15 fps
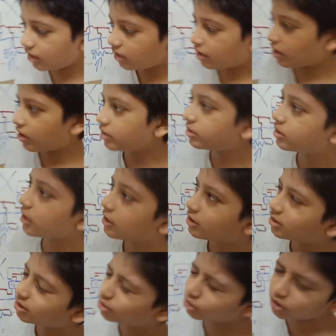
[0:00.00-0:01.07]
No, it's a
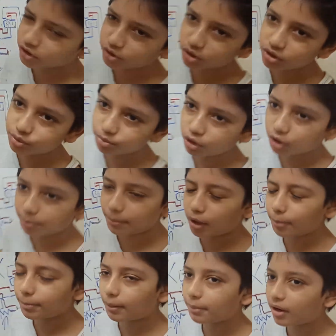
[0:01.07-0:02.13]
switch mode
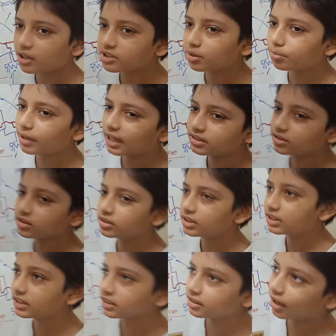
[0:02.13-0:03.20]
power supply. They
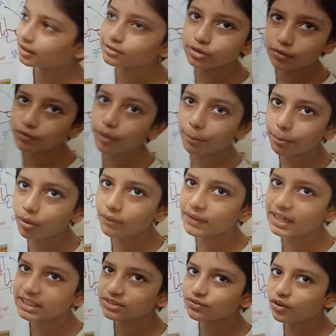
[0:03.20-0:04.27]
need tons of
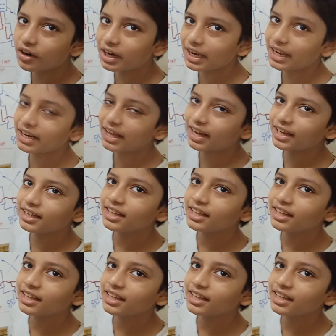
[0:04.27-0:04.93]
components for that.